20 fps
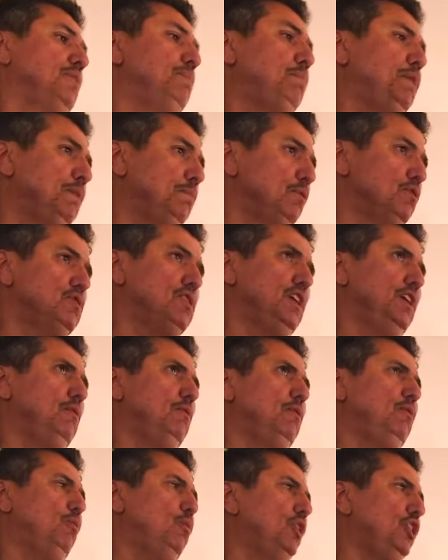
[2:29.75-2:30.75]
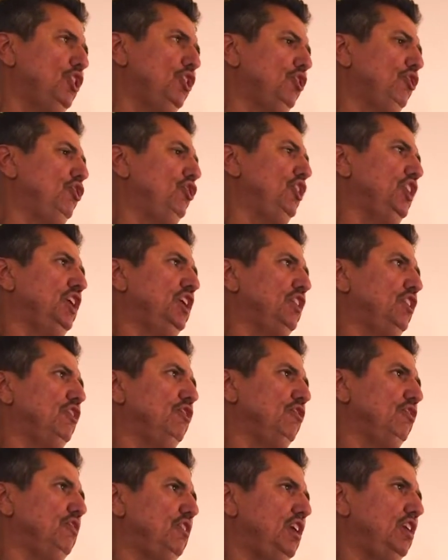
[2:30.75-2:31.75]
And people say, well, what do you think? You
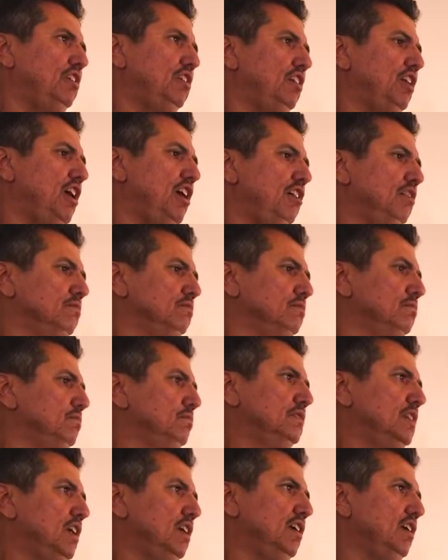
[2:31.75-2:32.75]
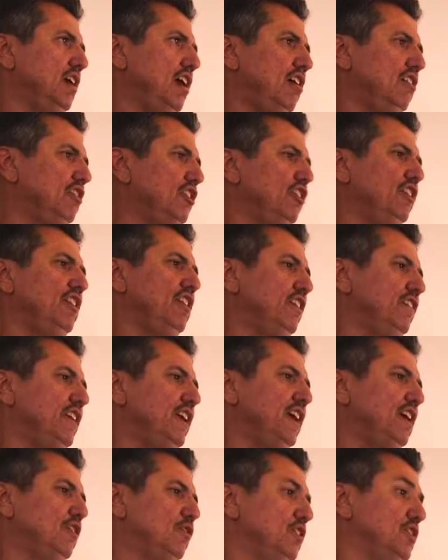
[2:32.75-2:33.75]
know, how good are
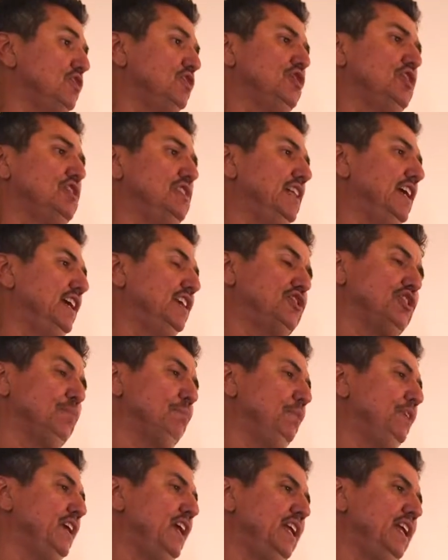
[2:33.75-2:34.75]
they? I go, it's just like jumping